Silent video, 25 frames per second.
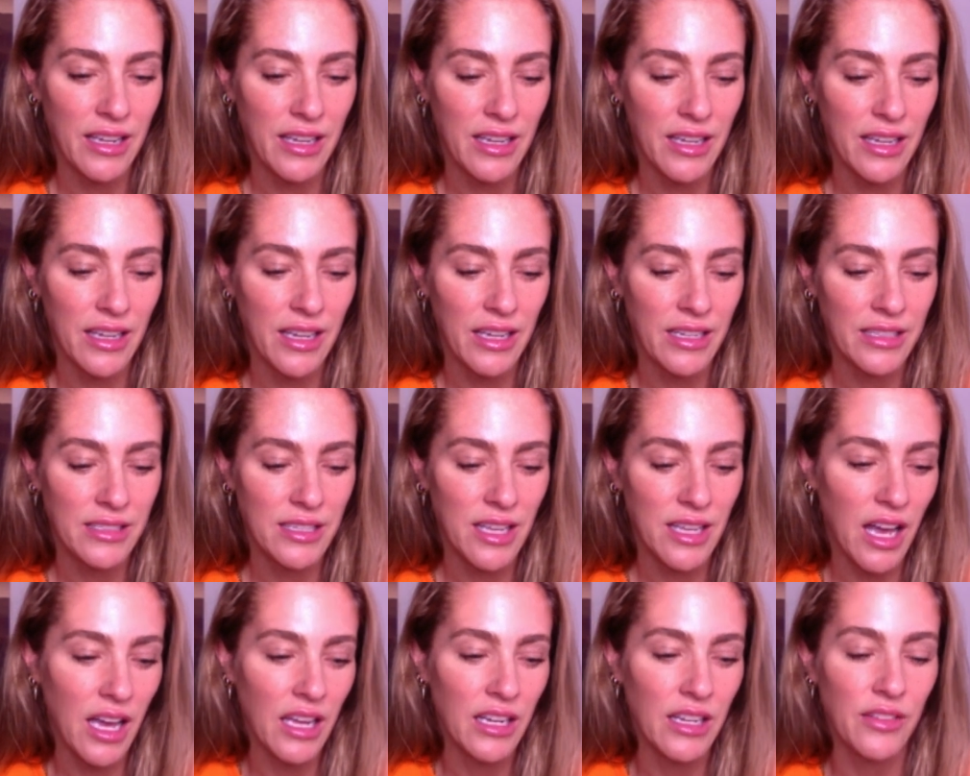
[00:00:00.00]
it's
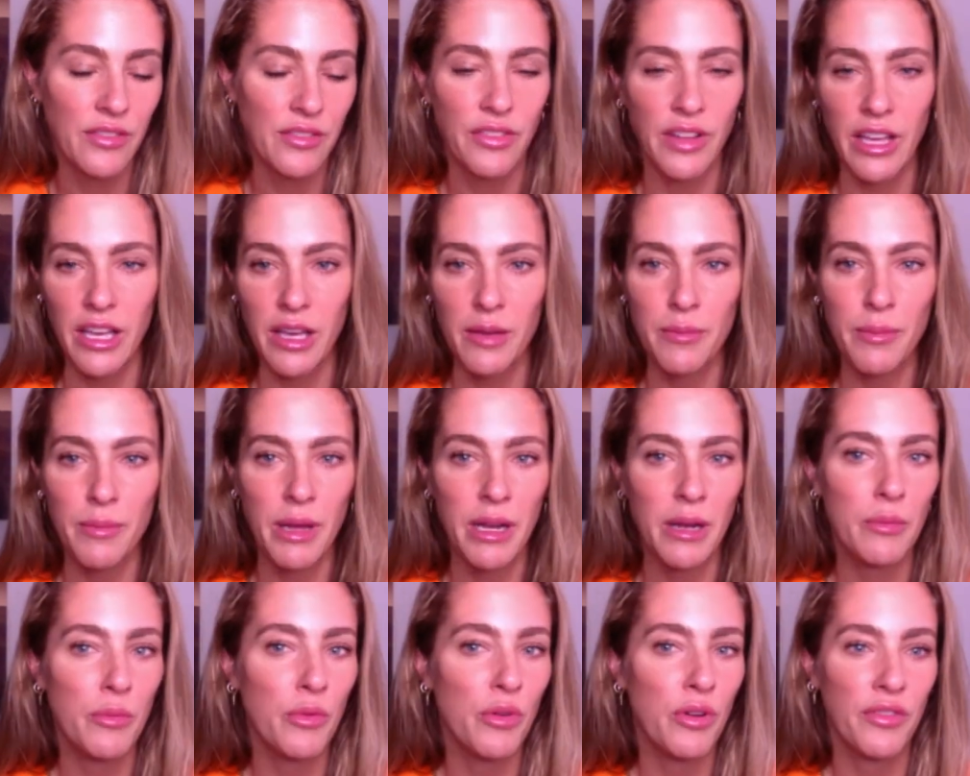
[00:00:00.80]
kind of like a
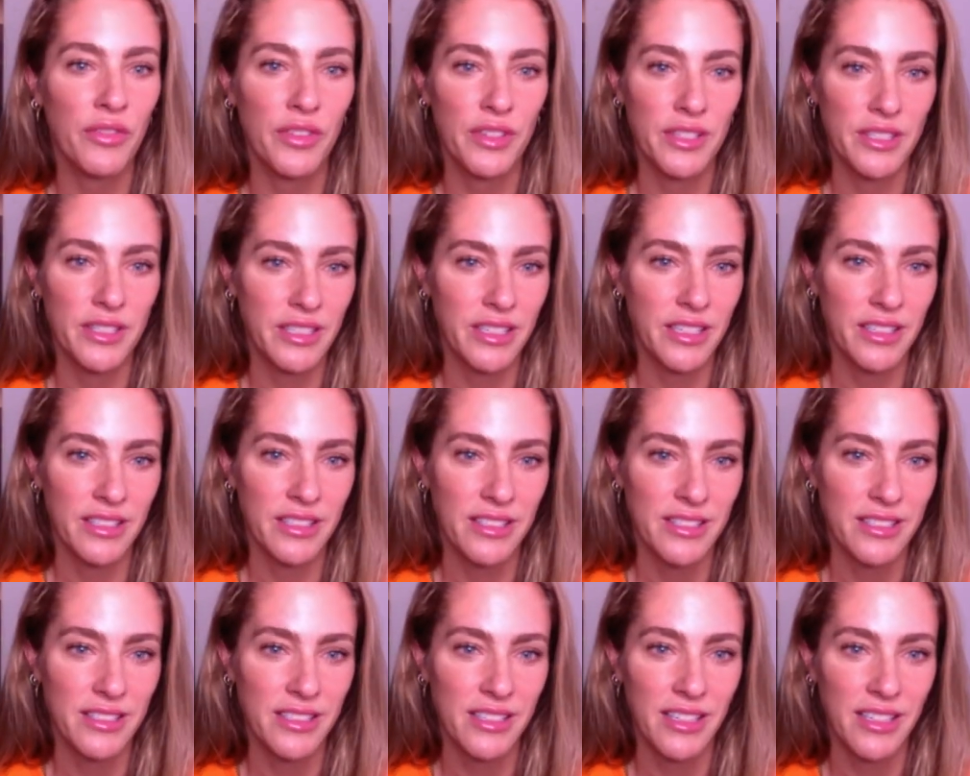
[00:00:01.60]

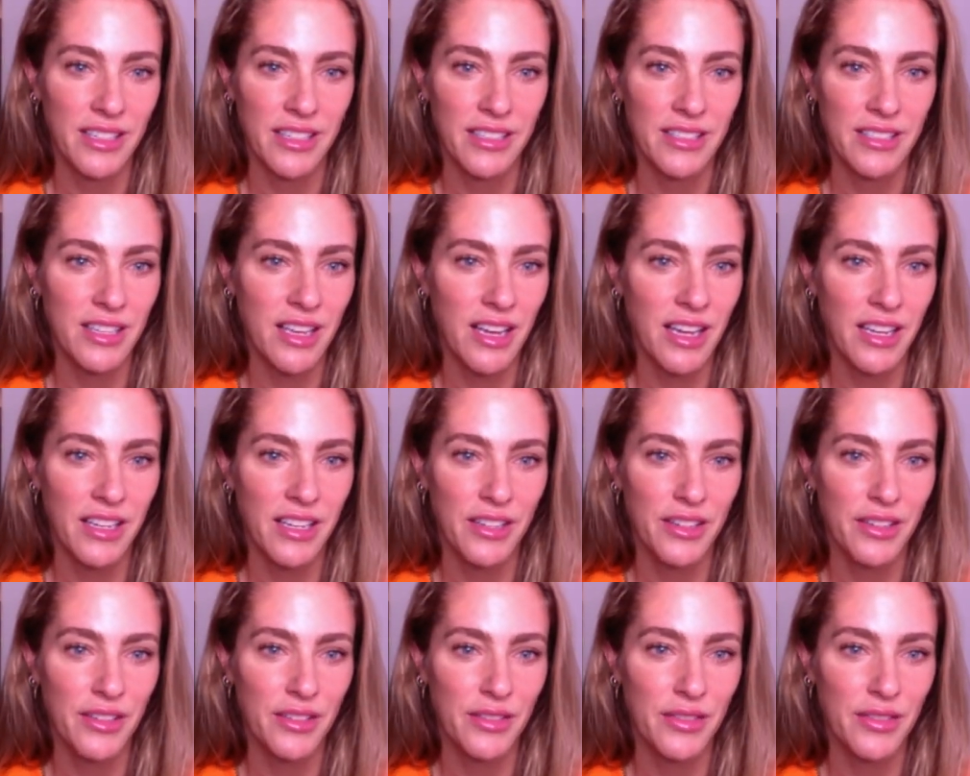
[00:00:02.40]
metamorphosis. It's kind
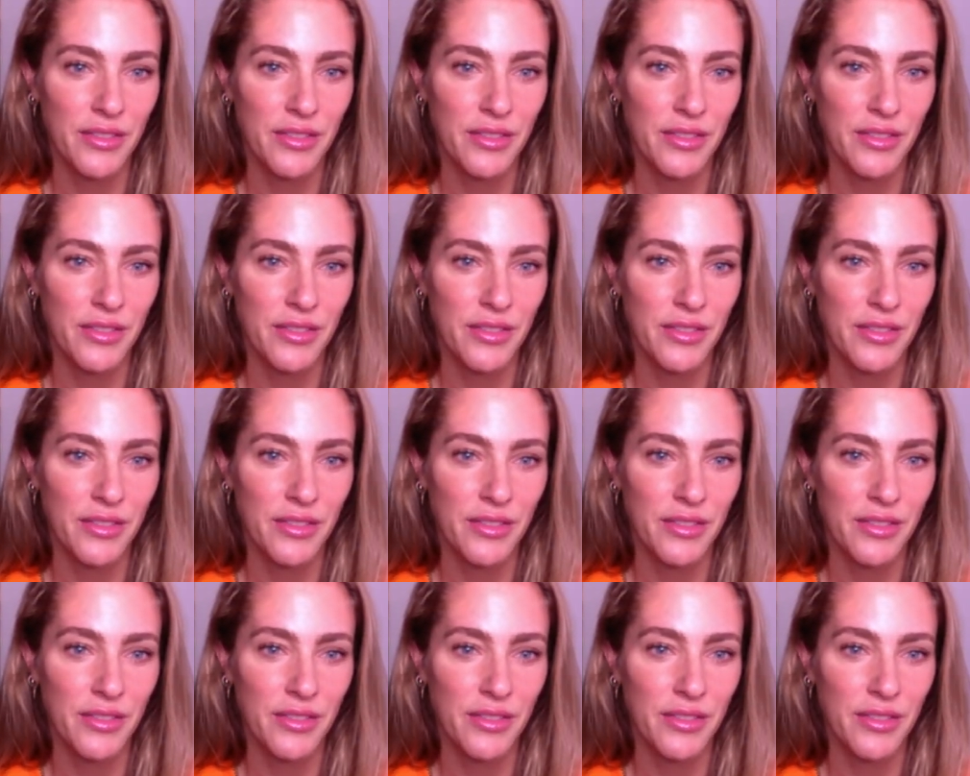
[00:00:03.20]
of,